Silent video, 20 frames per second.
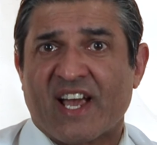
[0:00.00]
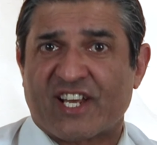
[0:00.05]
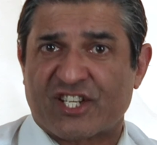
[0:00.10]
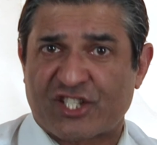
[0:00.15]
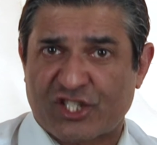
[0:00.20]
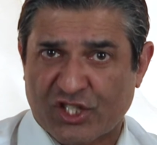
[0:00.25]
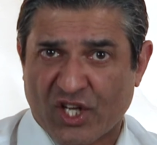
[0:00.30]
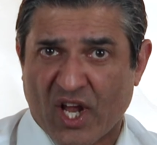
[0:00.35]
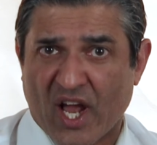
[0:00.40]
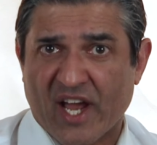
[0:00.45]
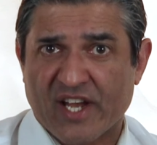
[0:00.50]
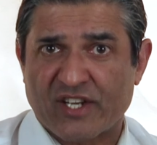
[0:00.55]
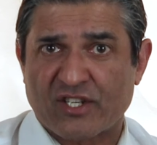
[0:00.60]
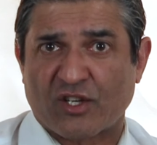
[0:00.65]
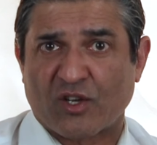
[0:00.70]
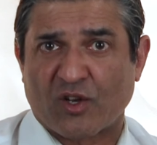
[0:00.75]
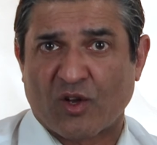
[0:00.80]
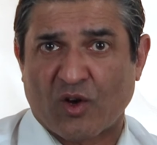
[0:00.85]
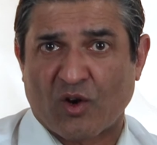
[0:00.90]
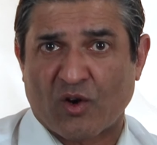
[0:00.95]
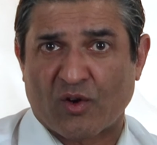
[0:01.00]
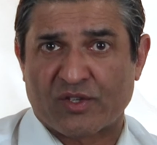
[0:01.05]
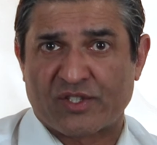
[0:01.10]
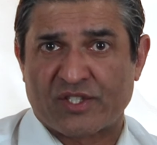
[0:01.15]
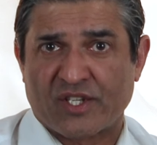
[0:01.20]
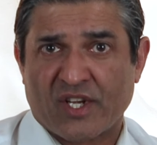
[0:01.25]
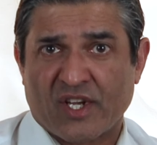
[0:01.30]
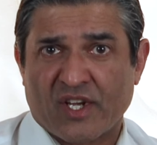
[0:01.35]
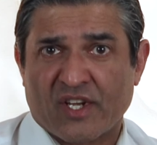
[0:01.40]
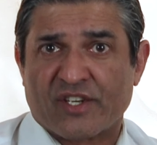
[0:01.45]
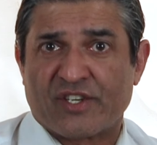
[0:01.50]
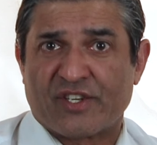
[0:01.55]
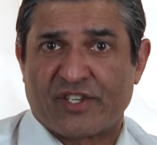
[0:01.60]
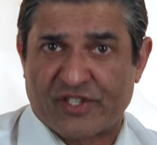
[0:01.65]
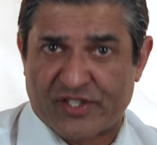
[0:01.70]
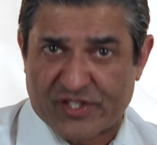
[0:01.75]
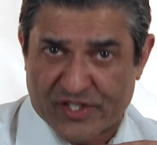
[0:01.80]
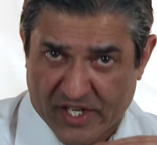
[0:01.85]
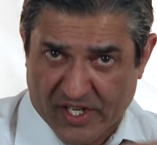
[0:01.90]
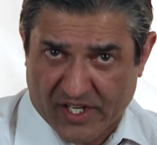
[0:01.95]
assigned Lord
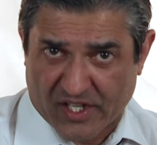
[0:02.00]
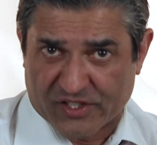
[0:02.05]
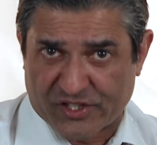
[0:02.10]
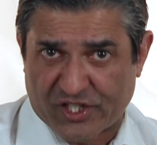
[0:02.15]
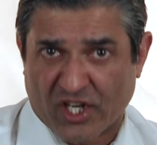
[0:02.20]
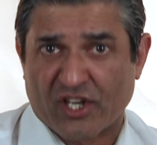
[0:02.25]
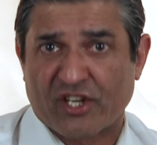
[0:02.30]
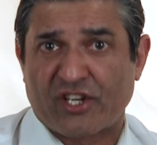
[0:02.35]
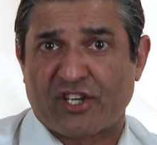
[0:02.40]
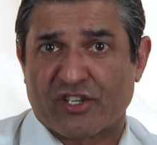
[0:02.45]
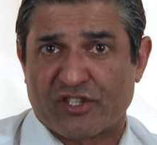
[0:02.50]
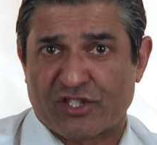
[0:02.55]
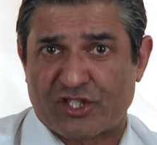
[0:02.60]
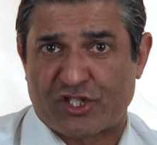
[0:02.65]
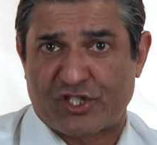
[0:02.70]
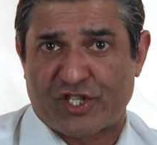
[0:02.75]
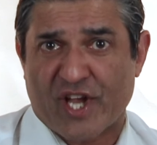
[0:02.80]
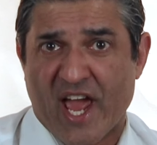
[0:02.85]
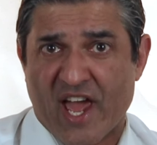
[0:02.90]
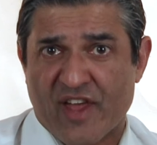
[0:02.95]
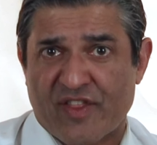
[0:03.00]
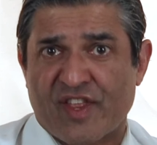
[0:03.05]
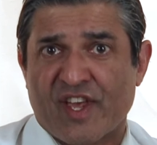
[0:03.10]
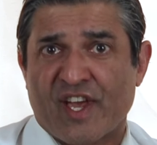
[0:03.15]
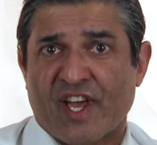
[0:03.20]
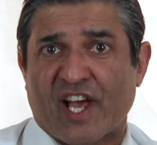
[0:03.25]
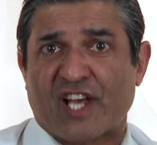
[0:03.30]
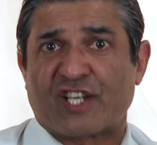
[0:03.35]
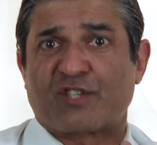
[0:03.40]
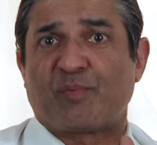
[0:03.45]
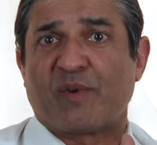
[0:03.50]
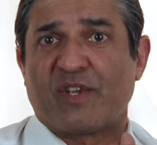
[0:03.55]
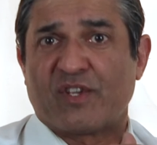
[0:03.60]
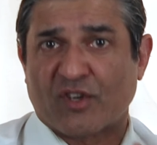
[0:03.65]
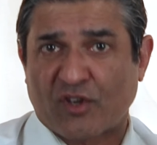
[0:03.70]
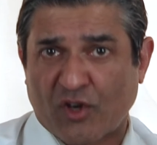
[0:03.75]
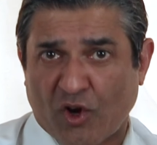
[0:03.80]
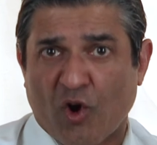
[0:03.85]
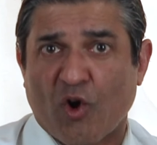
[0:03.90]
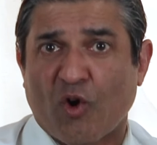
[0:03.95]
Duncan's death as being
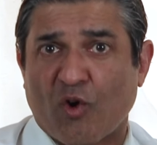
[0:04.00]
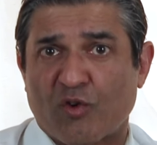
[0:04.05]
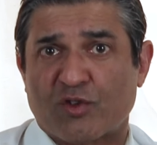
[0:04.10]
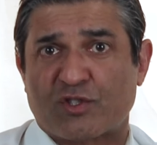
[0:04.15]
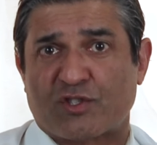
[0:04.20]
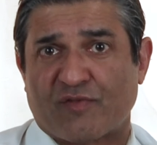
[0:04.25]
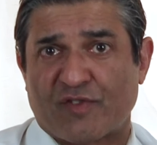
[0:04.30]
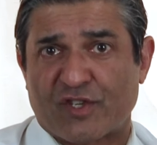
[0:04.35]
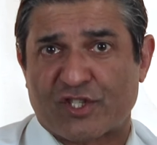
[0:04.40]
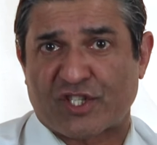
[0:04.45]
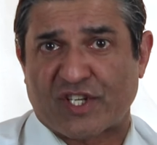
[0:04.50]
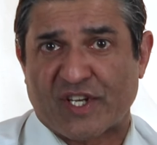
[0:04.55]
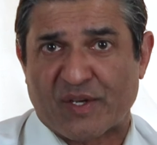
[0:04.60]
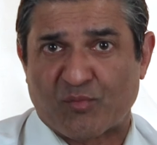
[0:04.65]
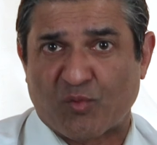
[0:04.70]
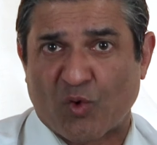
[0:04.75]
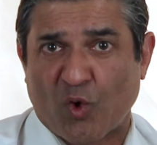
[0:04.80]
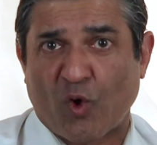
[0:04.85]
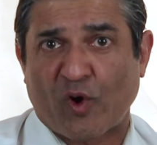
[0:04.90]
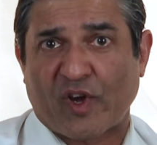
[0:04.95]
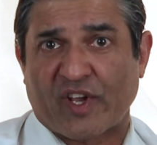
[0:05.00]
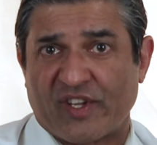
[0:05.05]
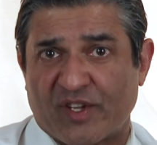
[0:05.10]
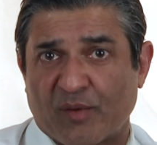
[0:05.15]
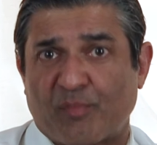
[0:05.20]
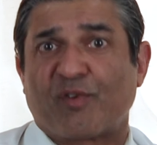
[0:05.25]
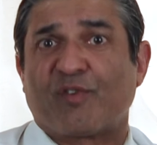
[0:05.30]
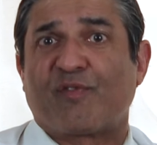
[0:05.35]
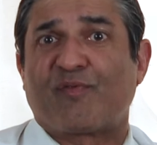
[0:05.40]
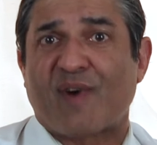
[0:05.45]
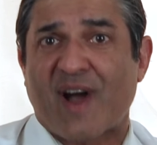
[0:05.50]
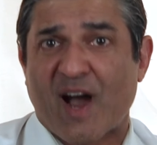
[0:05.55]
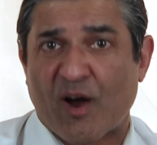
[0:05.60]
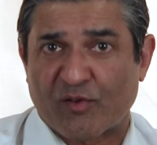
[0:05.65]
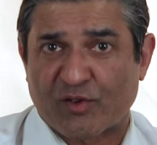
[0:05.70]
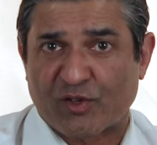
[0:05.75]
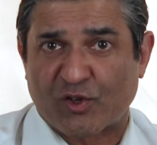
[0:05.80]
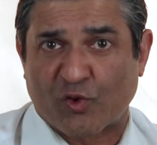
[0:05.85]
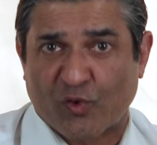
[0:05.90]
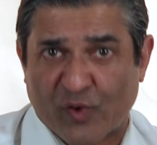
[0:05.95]
the cause of the sleepwalking, the
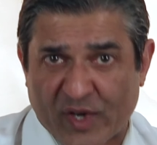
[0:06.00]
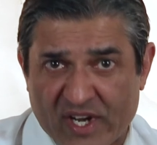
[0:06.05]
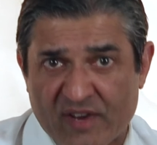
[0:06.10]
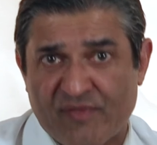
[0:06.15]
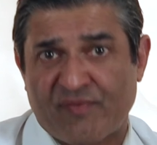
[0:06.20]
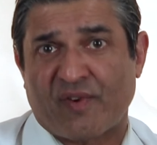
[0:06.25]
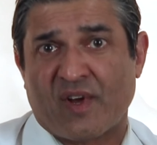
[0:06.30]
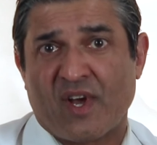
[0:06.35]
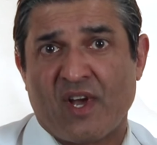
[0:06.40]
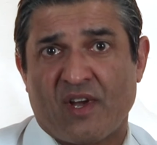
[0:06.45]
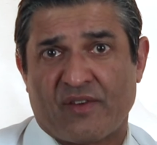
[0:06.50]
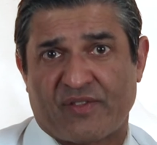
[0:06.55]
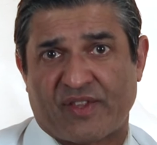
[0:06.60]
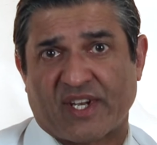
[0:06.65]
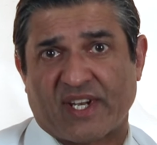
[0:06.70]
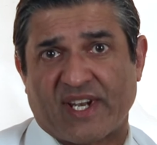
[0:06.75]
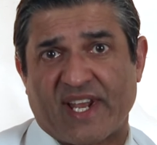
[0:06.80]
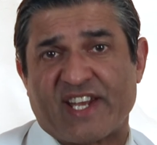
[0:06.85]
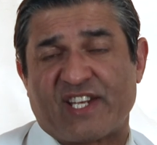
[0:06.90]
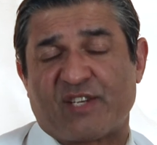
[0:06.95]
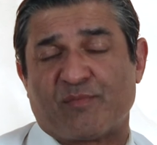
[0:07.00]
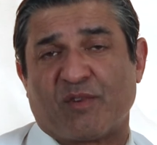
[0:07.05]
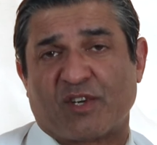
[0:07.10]
profound grief that Lady